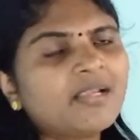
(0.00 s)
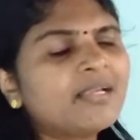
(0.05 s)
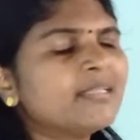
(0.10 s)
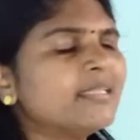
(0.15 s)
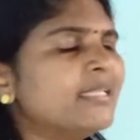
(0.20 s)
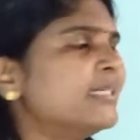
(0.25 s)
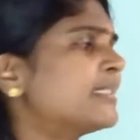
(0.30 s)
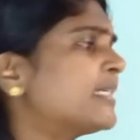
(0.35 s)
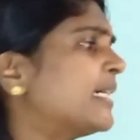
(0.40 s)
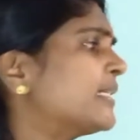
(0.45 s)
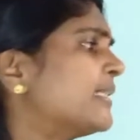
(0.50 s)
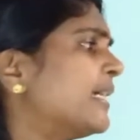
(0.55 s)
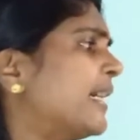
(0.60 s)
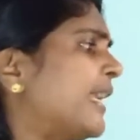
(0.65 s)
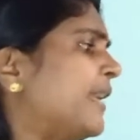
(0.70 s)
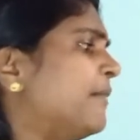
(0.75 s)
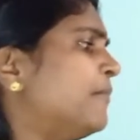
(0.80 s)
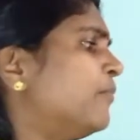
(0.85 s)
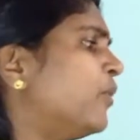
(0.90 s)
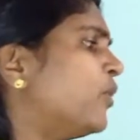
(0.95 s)
These are
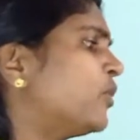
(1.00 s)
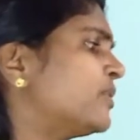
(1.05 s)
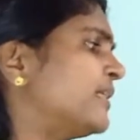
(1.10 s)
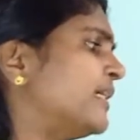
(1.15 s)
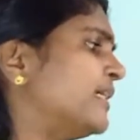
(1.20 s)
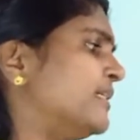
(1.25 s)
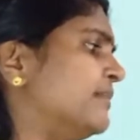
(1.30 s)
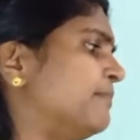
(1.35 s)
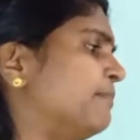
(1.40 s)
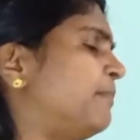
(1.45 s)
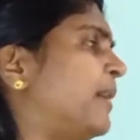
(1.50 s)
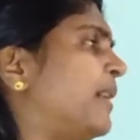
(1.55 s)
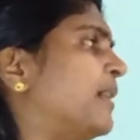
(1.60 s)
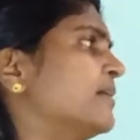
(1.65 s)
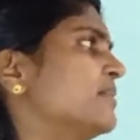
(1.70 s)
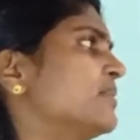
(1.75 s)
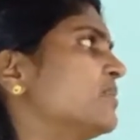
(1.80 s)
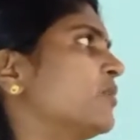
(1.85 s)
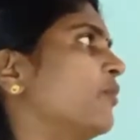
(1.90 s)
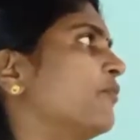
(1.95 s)
the important
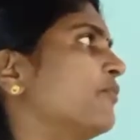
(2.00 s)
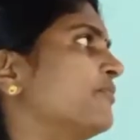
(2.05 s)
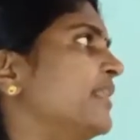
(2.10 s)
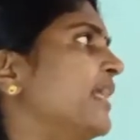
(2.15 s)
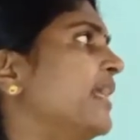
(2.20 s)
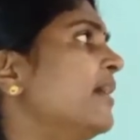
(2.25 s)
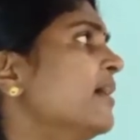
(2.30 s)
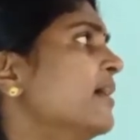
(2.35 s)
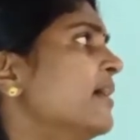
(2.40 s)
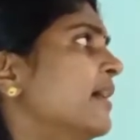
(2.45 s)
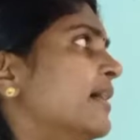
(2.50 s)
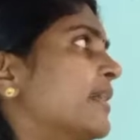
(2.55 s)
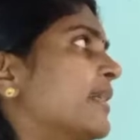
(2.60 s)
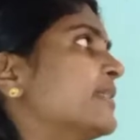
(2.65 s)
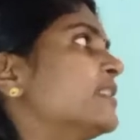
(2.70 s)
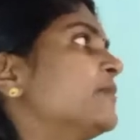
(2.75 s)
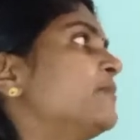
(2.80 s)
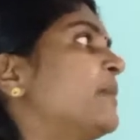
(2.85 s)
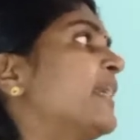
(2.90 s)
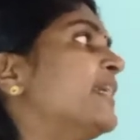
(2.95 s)
parts of the
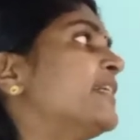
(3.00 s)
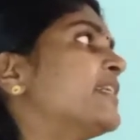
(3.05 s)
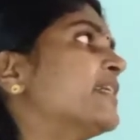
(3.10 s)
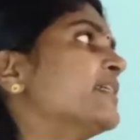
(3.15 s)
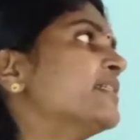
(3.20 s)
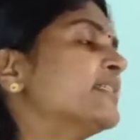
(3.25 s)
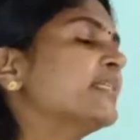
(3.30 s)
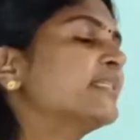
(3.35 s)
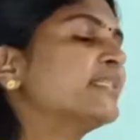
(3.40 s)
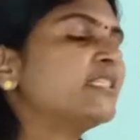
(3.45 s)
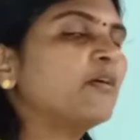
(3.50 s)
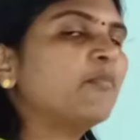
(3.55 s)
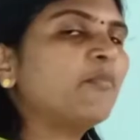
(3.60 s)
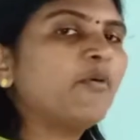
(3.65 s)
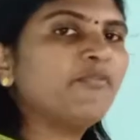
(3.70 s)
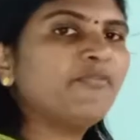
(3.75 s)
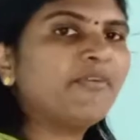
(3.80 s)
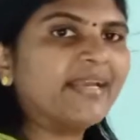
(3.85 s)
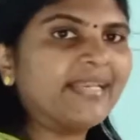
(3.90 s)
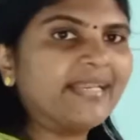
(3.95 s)
respiratory system
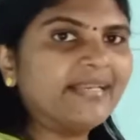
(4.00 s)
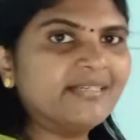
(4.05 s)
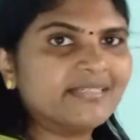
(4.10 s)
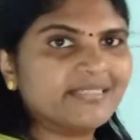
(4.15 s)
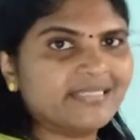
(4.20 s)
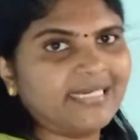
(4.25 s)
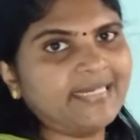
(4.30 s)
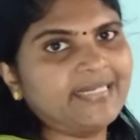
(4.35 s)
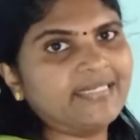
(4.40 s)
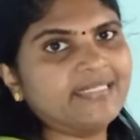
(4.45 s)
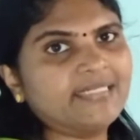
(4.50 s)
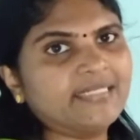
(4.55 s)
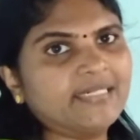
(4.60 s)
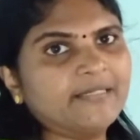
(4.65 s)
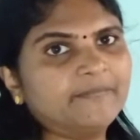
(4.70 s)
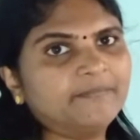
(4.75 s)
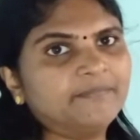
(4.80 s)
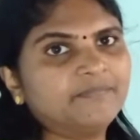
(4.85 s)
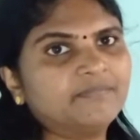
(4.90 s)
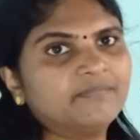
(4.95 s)
of an insect.
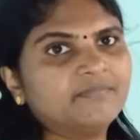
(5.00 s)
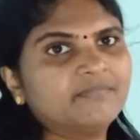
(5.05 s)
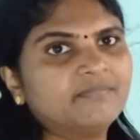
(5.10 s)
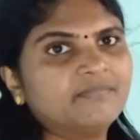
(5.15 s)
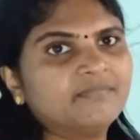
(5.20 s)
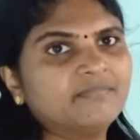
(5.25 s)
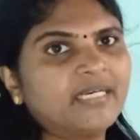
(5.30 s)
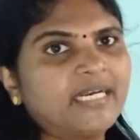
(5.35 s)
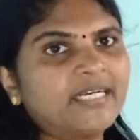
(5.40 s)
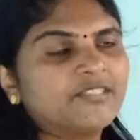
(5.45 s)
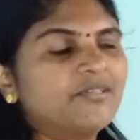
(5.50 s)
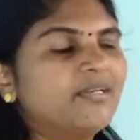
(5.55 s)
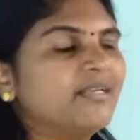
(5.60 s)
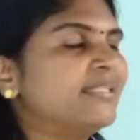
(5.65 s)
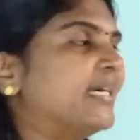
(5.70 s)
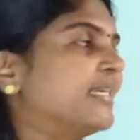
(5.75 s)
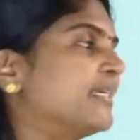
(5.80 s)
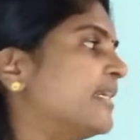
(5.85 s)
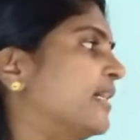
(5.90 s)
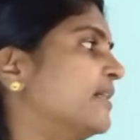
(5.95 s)
Actually,
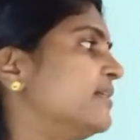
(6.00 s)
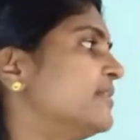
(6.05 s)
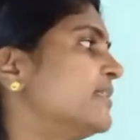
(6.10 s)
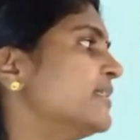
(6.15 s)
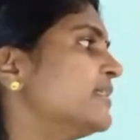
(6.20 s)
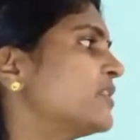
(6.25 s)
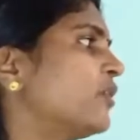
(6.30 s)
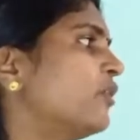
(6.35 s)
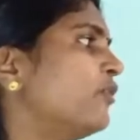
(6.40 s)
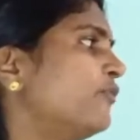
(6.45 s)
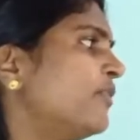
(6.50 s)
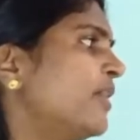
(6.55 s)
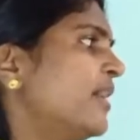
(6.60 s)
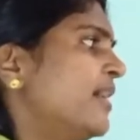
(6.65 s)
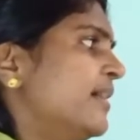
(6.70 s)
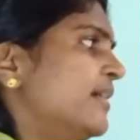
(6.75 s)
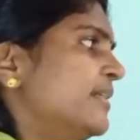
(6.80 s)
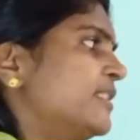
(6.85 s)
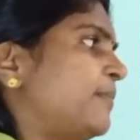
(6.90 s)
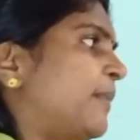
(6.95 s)
that consists of
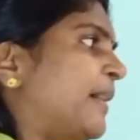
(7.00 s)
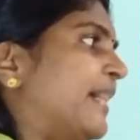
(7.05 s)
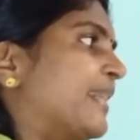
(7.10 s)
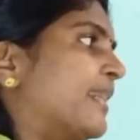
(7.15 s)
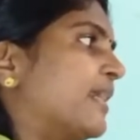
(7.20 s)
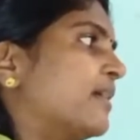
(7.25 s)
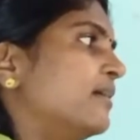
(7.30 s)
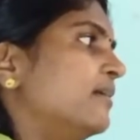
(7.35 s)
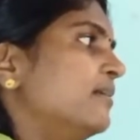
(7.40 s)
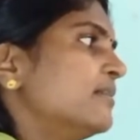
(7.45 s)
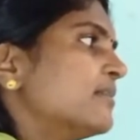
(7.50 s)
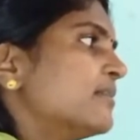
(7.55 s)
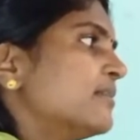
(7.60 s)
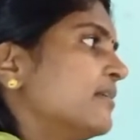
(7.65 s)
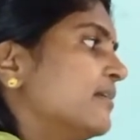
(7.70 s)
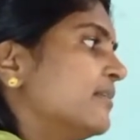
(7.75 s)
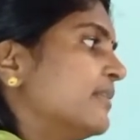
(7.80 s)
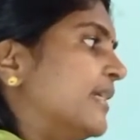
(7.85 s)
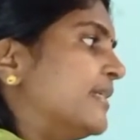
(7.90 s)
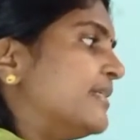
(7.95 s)
spiracles,
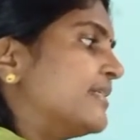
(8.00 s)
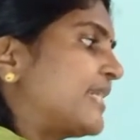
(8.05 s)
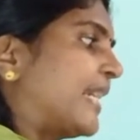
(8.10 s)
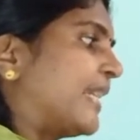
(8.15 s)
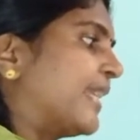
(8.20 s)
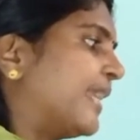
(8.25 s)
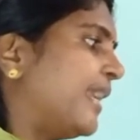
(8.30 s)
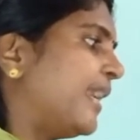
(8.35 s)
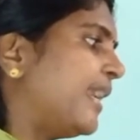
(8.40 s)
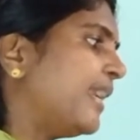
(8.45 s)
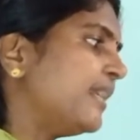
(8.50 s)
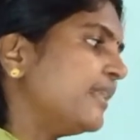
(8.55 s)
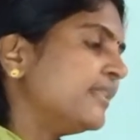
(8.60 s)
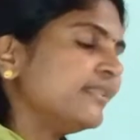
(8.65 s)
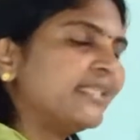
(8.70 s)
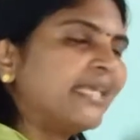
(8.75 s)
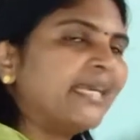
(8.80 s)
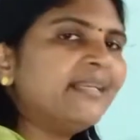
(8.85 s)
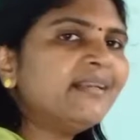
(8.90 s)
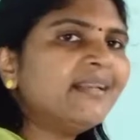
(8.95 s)
then tracheae,
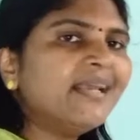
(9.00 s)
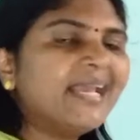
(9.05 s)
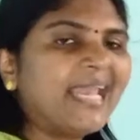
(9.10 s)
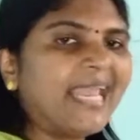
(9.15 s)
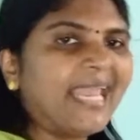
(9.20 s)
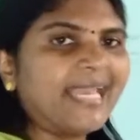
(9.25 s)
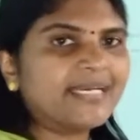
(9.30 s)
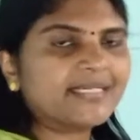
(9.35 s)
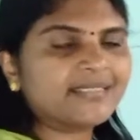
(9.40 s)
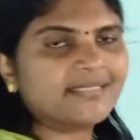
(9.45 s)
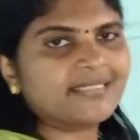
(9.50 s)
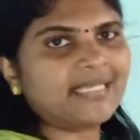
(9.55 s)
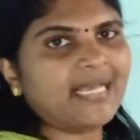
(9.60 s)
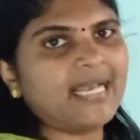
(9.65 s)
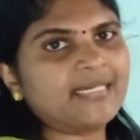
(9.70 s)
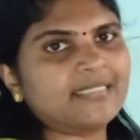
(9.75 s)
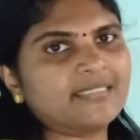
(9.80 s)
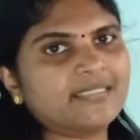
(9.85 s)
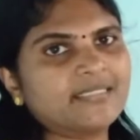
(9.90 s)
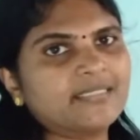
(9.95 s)
then air
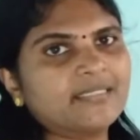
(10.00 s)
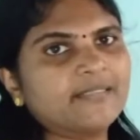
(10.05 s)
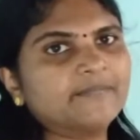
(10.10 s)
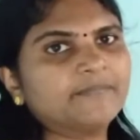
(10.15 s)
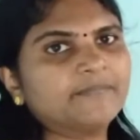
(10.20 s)
sacs.